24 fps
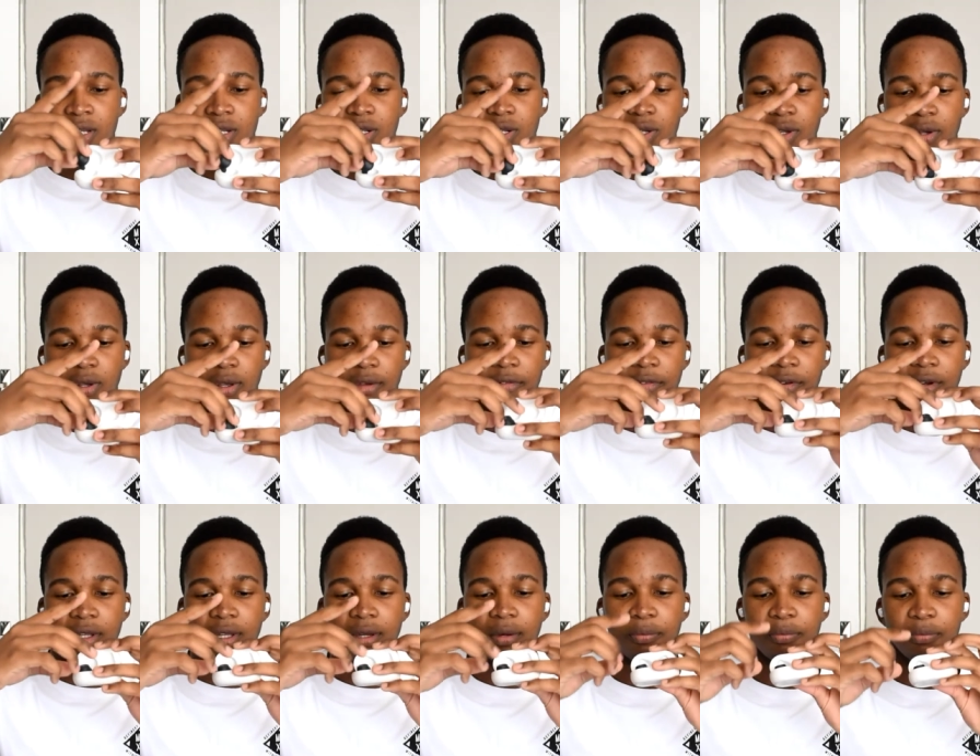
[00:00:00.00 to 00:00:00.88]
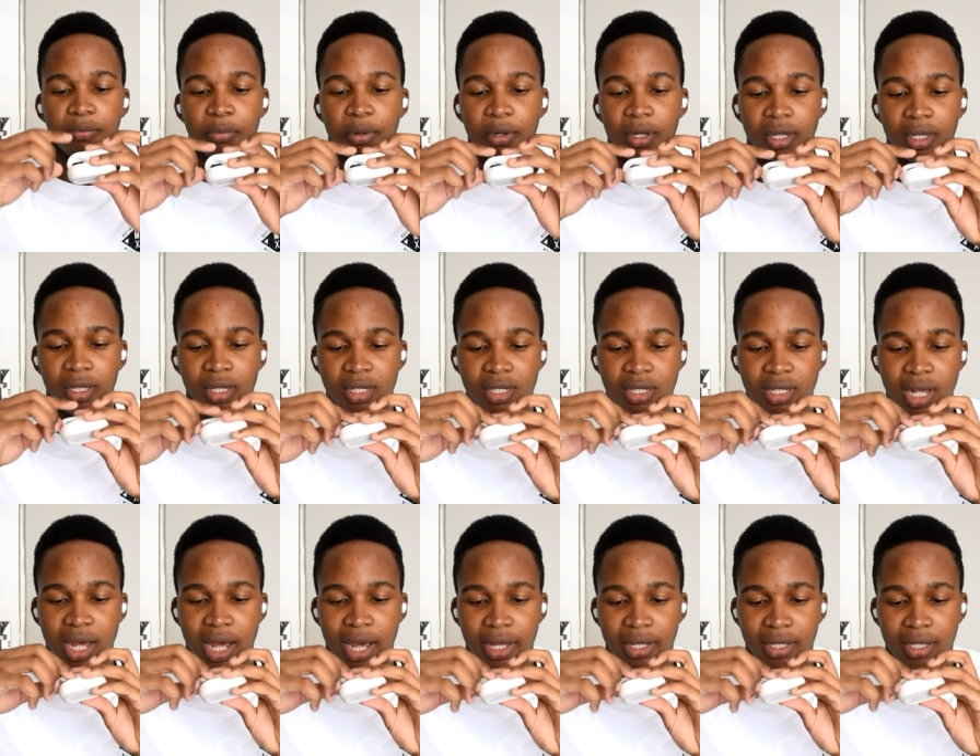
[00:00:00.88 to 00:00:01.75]
So if you're gonna put it
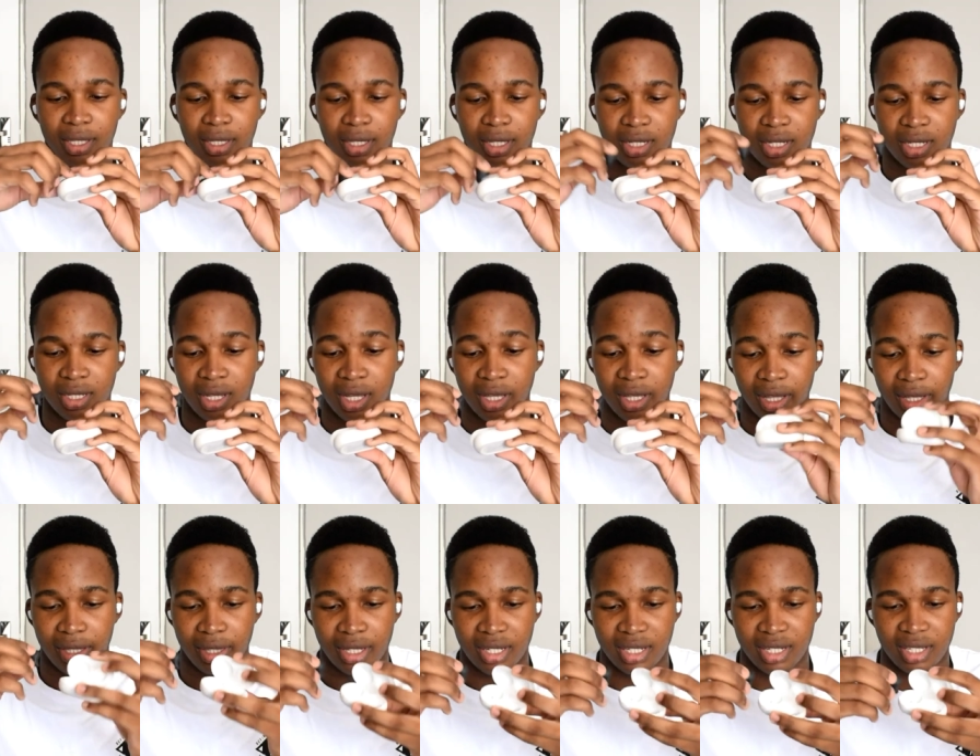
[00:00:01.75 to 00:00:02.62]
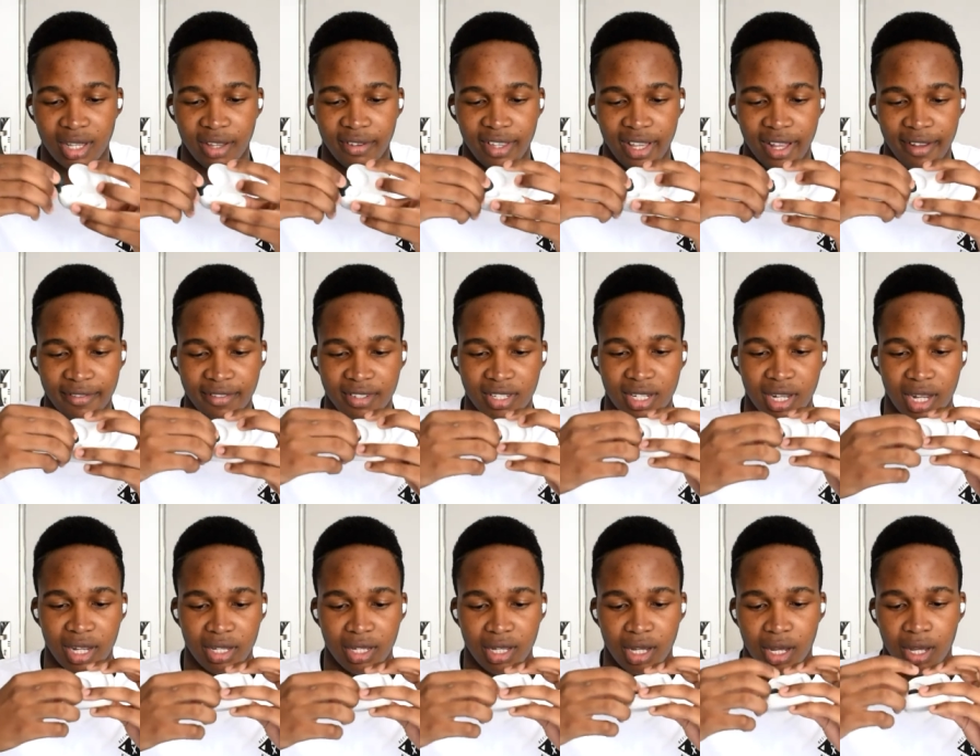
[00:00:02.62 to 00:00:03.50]
inside, this is the this is the left
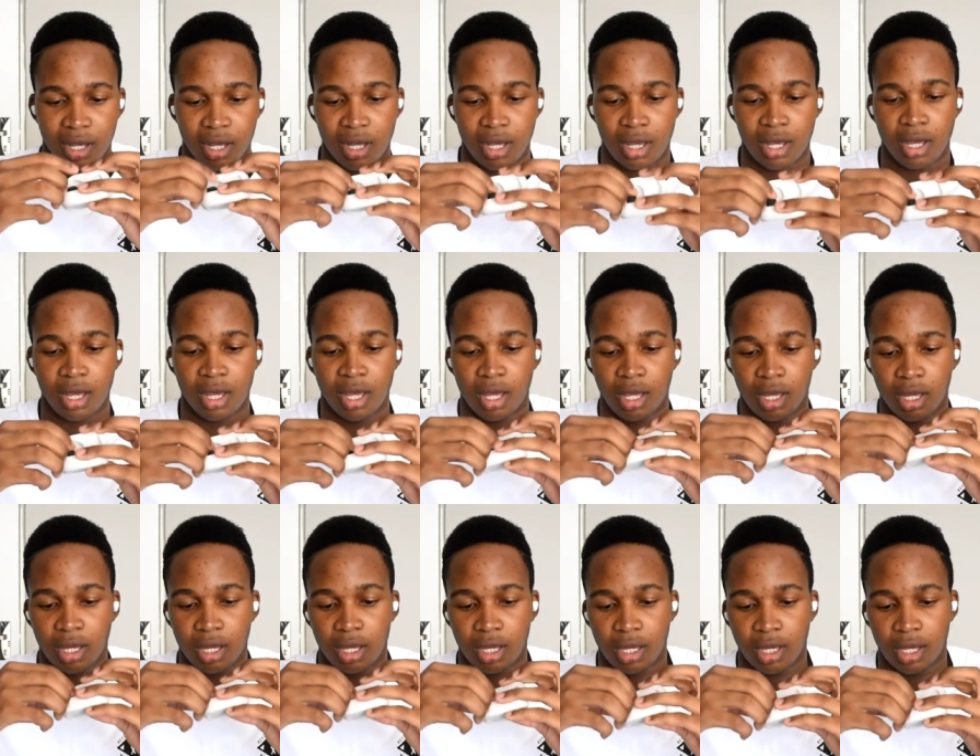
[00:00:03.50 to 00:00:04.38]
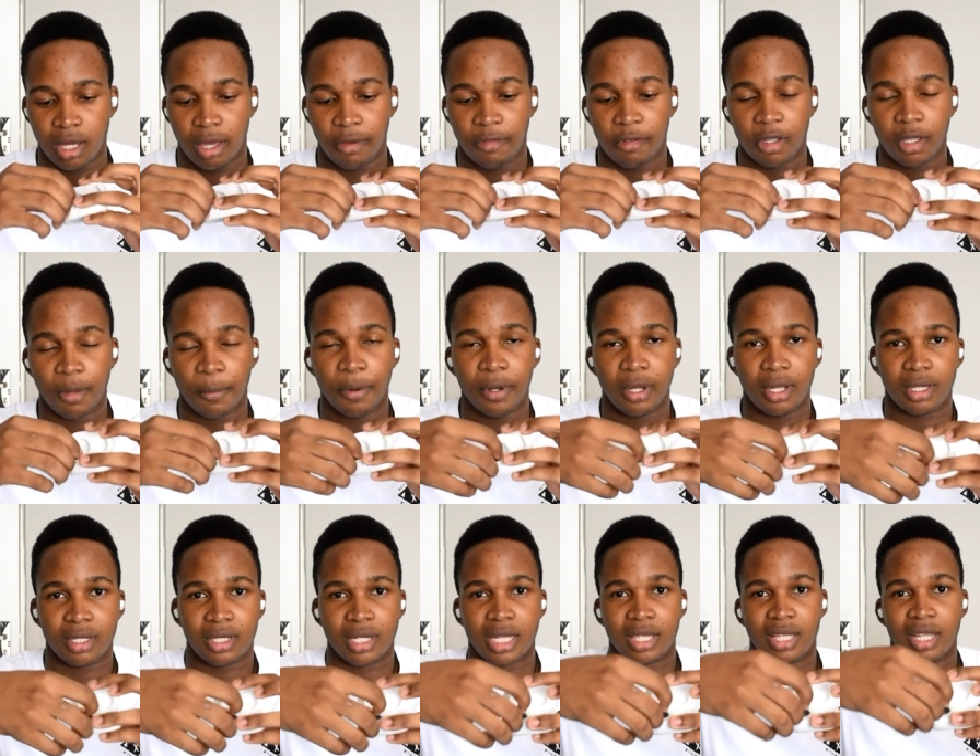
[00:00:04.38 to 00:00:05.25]
side, yeah. If you're gonna put
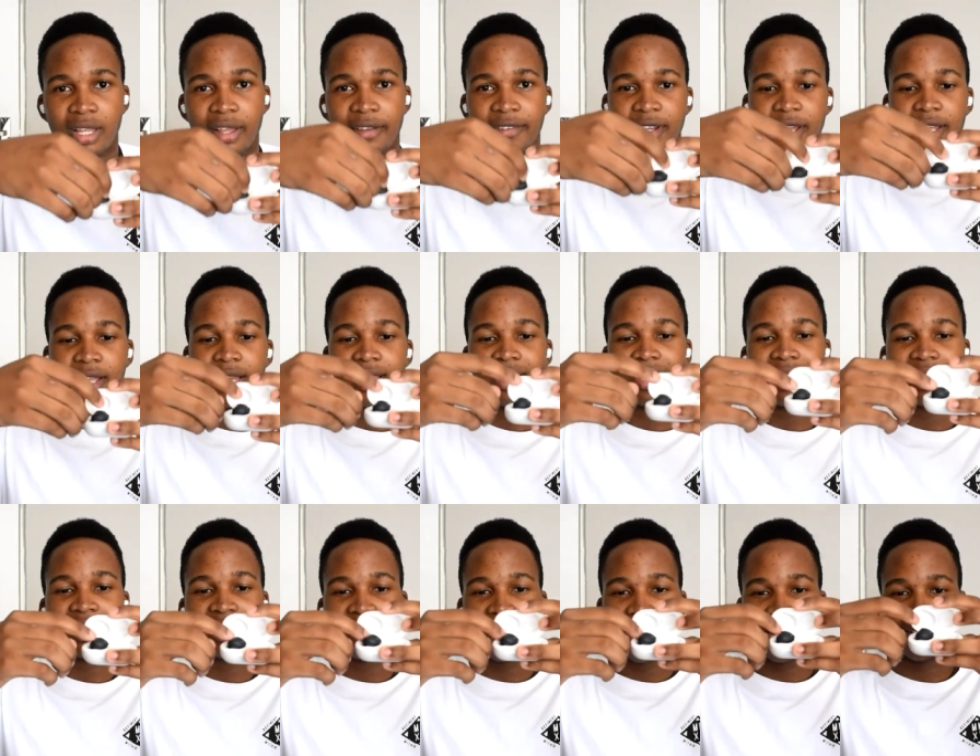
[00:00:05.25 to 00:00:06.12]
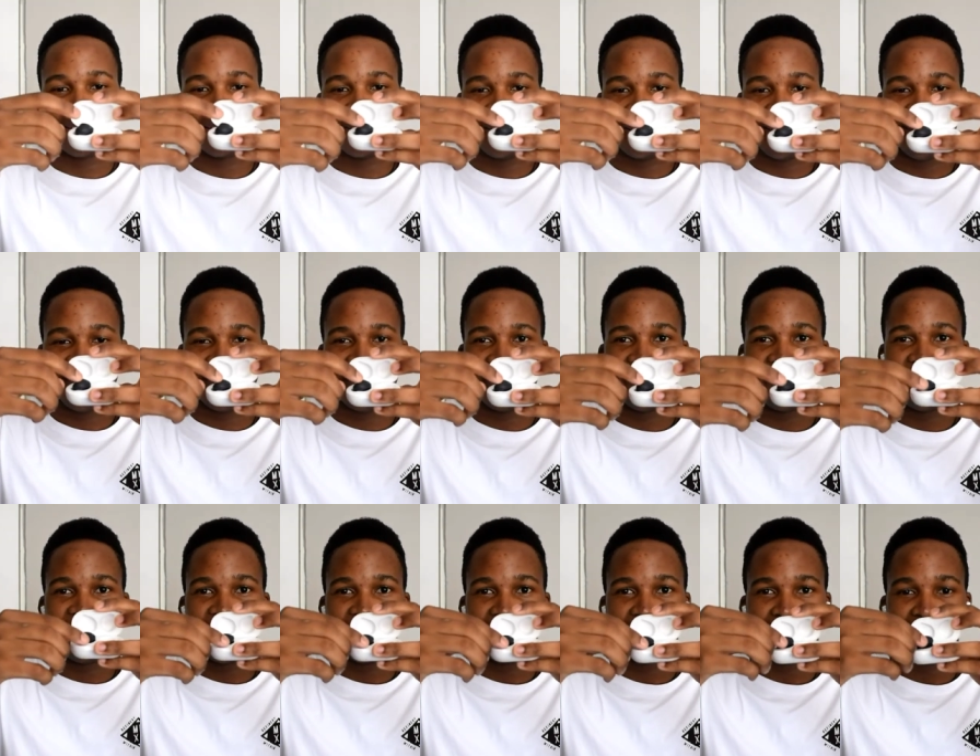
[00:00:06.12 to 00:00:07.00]
it inside the left side, it doesn't actually
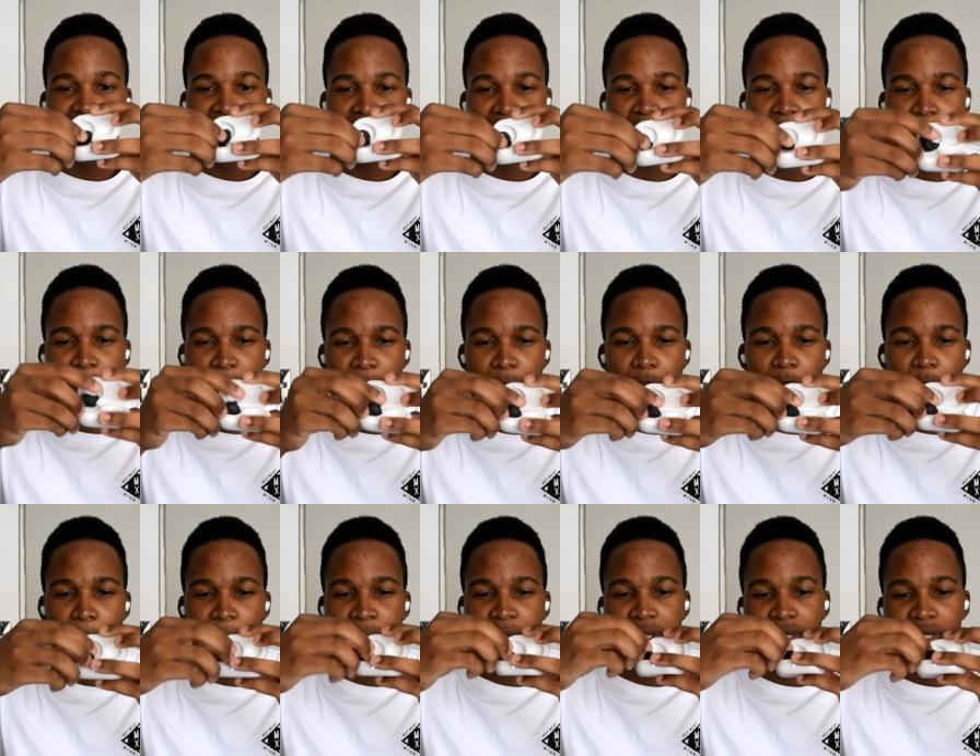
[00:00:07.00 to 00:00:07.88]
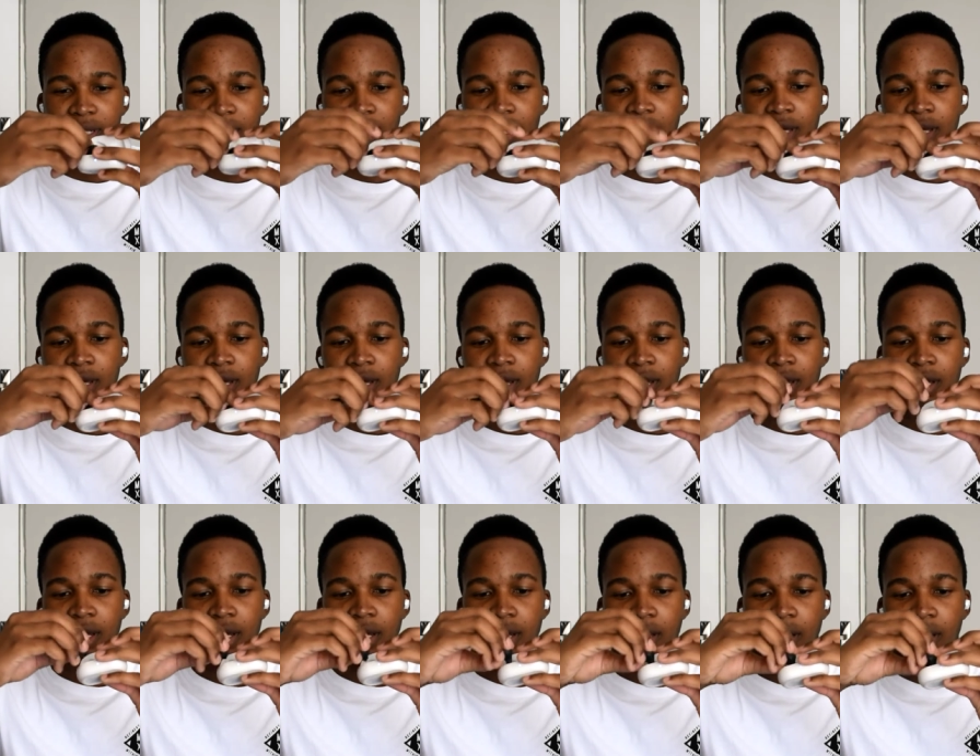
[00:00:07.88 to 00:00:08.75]
fit, like not properly,
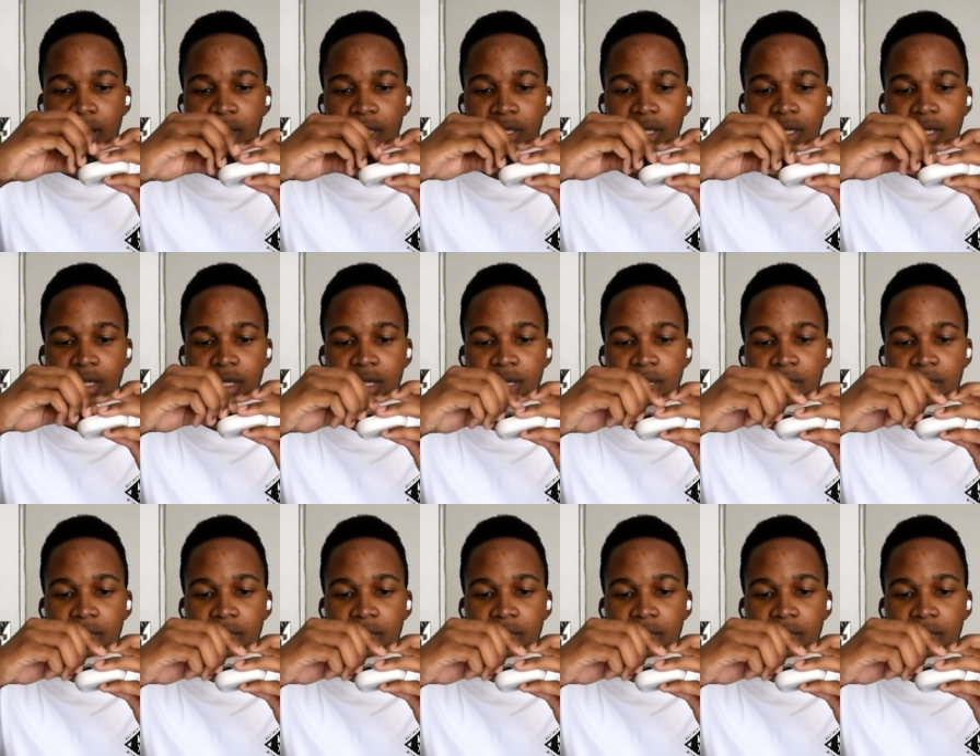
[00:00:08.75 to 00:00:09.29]
right?